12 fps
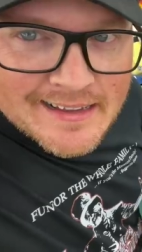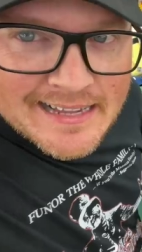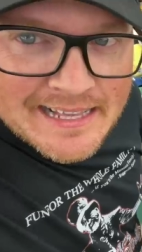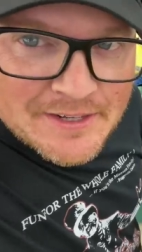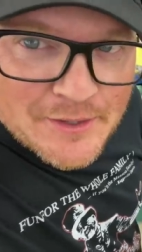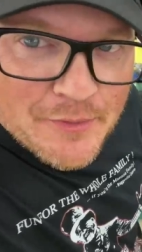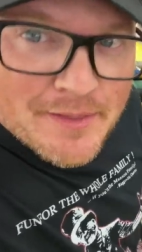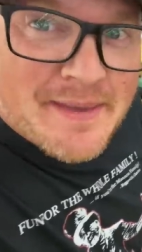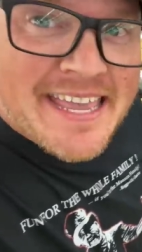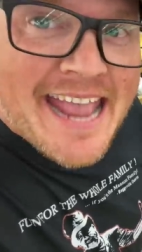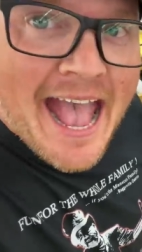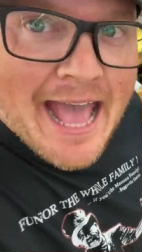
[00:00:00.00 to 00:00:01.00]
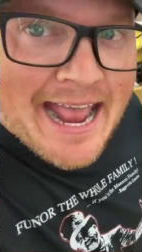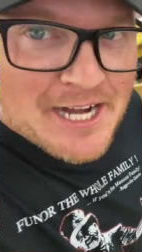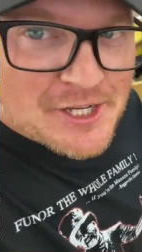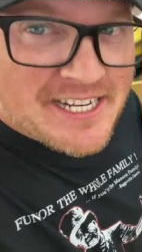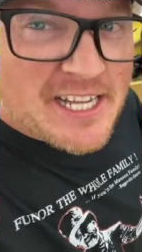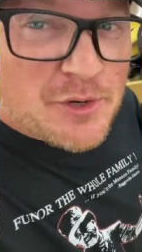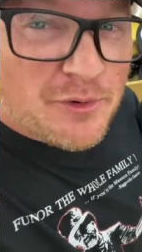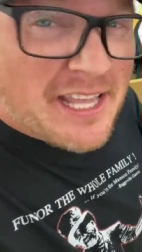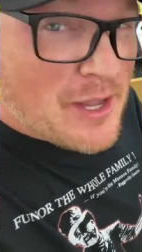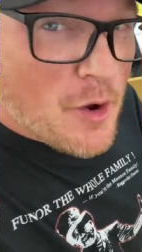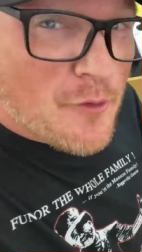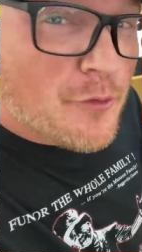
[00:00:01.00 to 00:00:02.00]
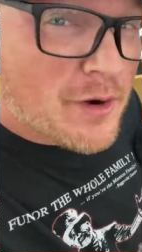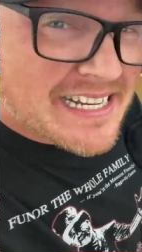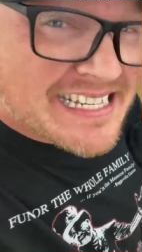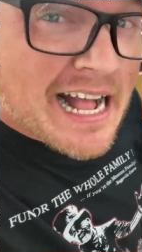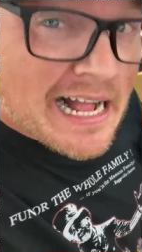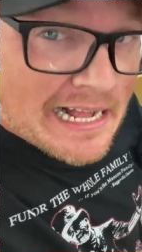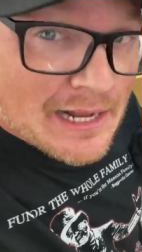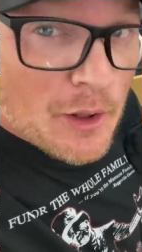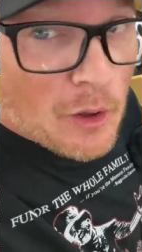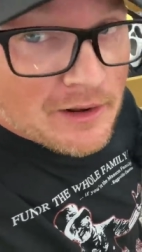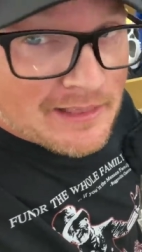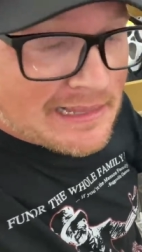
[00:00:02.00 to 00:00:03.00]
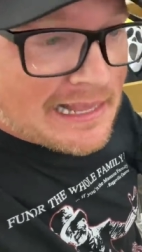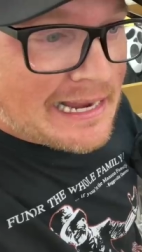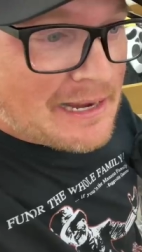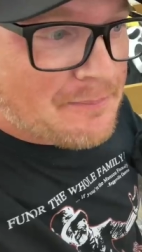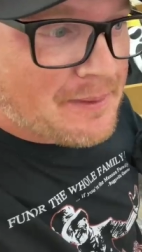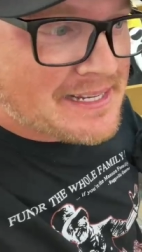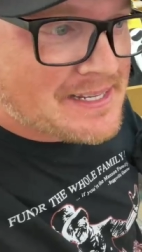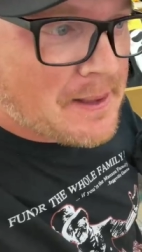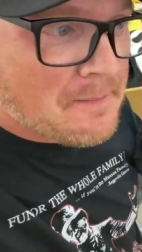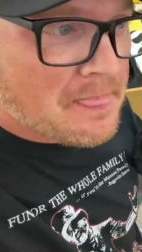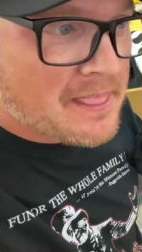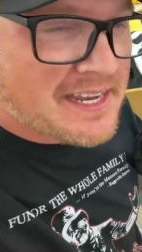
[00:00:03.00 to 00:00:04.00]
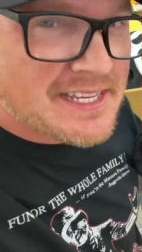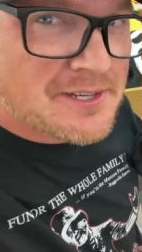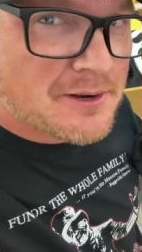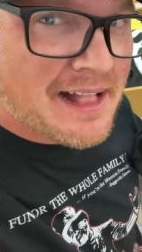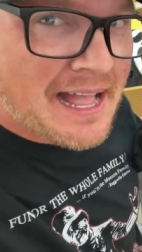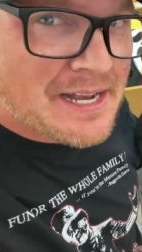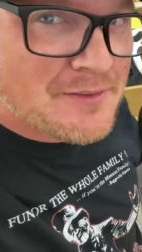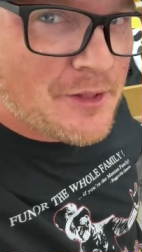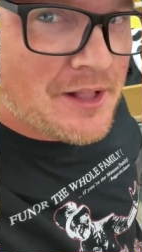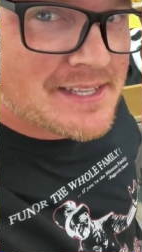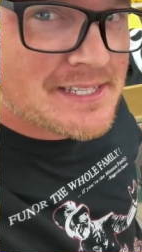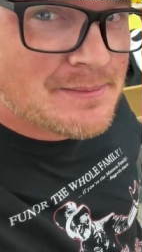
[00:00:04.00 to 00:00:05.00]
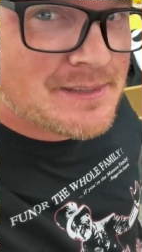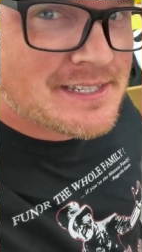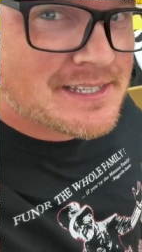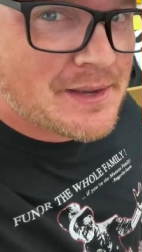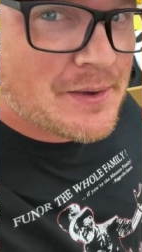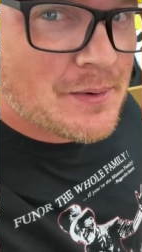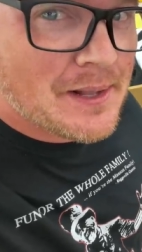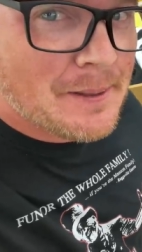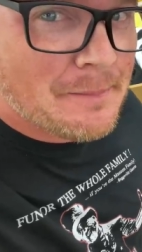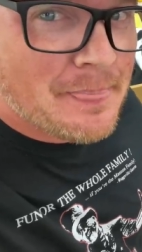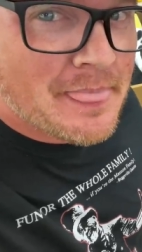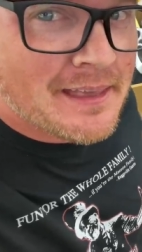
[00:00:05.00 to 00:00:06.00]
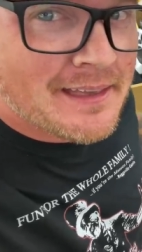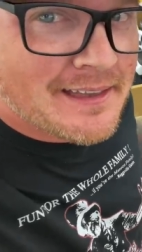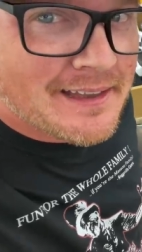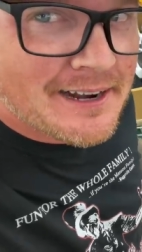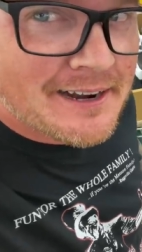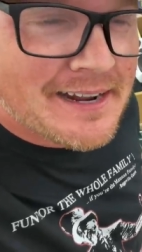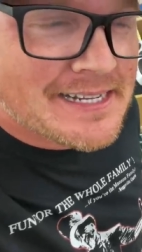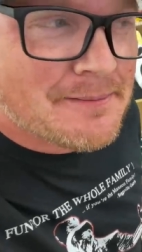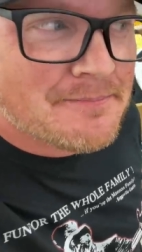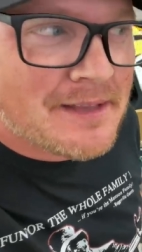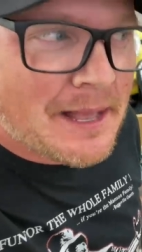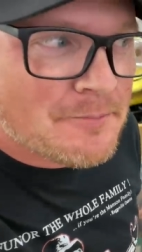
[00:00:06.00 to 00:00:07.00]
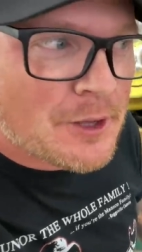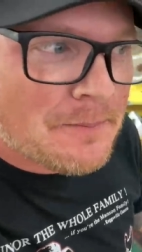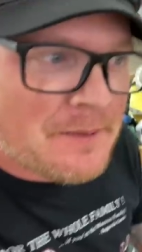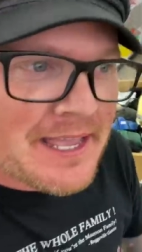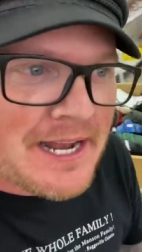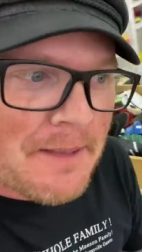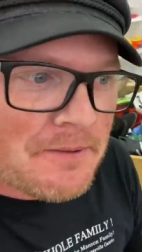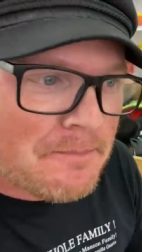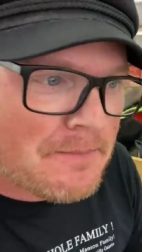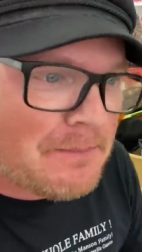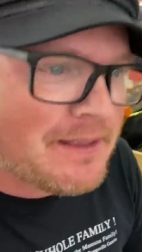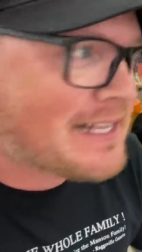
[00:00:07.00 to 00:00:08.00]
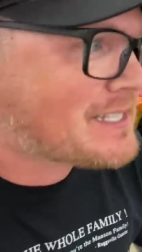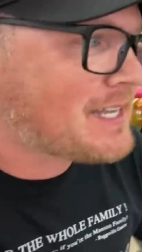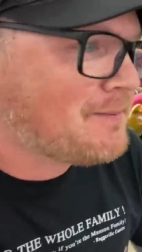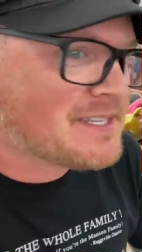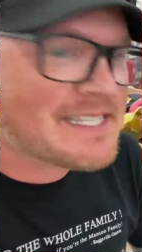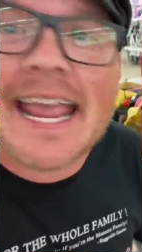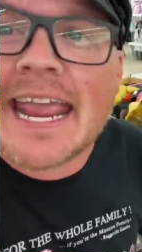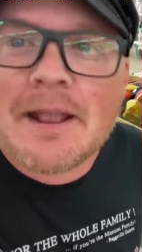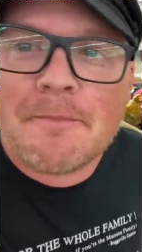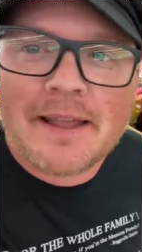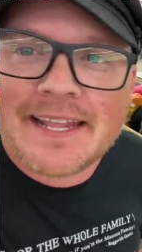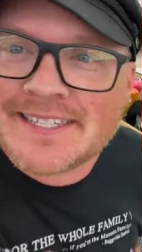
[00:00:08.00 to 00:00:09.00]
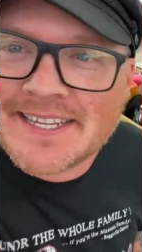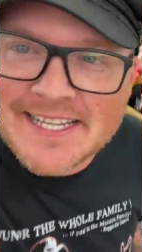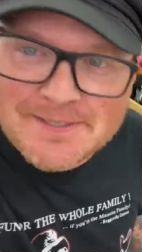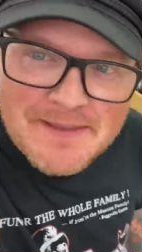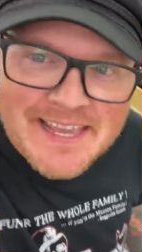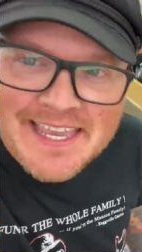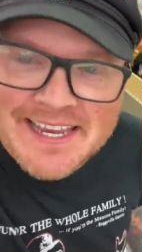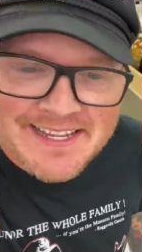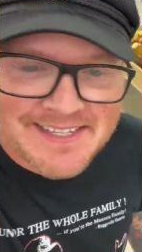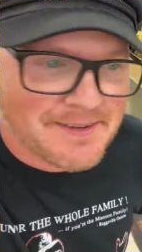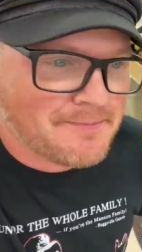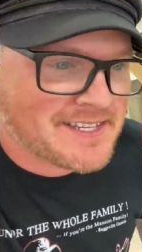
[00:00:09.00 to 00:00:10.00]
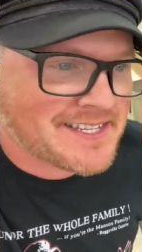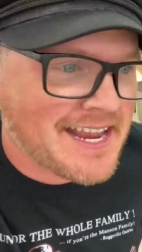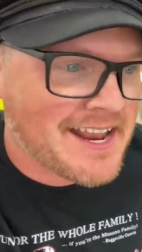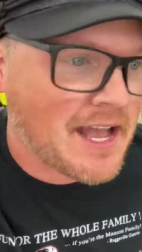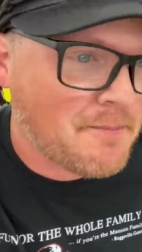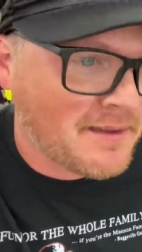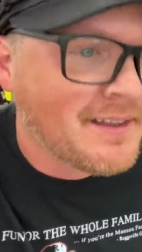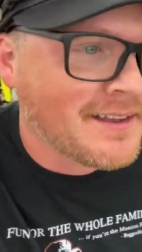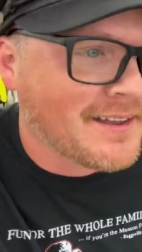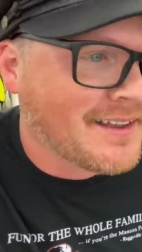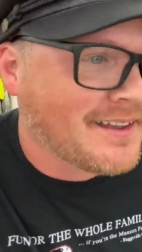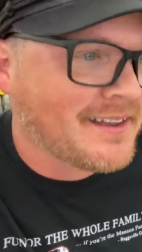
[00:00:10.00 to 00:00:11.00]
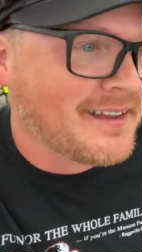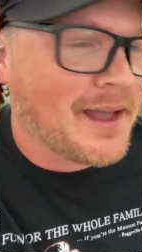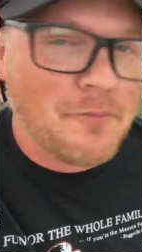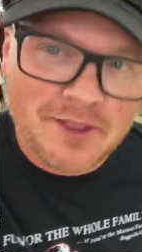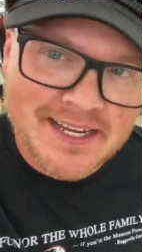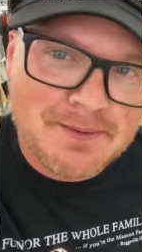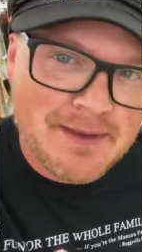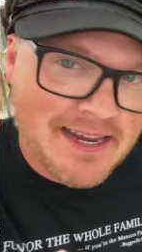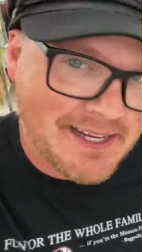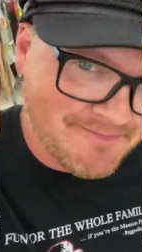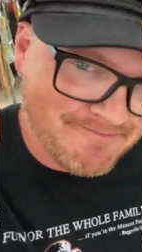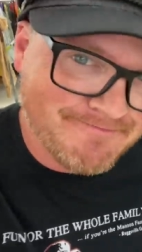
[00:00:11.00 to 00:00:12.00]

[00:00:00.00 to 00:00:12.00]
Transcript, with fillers: I don't know. The Mickey hat actually doesn't really go for a ton online, but it is still kind of awesome. So, all right, I'm gonna pick it up. Maybe that's a mistake, but it's Mickey. It's a mistake I'm willing to make.